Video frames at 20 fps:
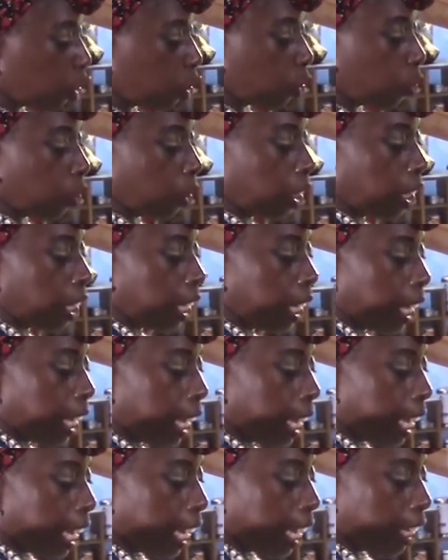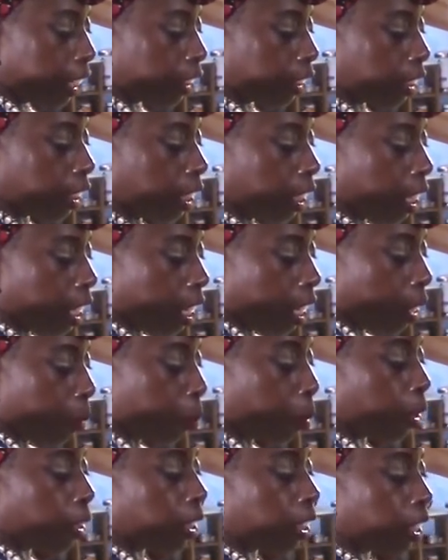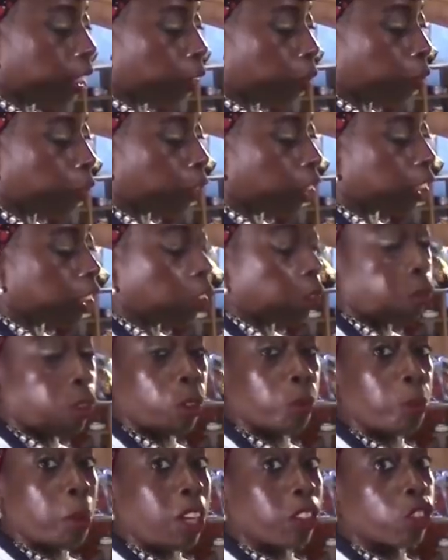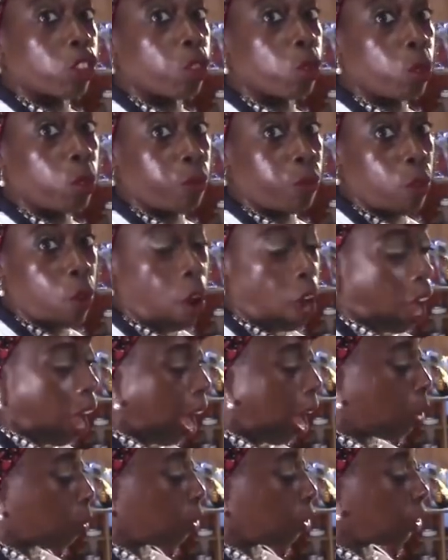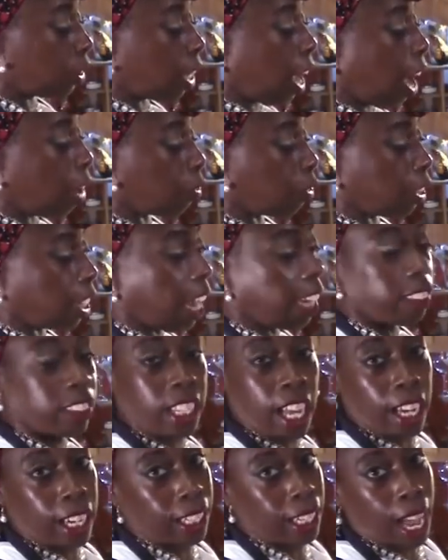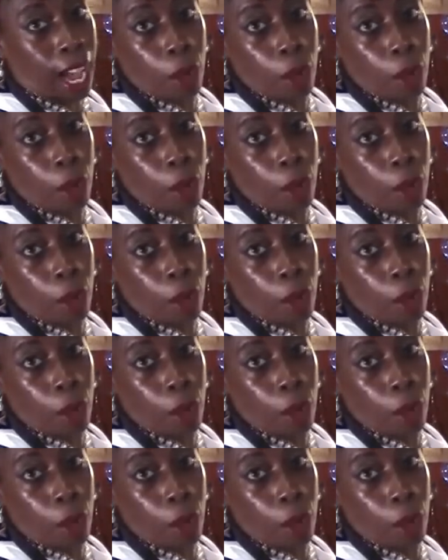do is put it in the freezer for about two to four hours. After that, take it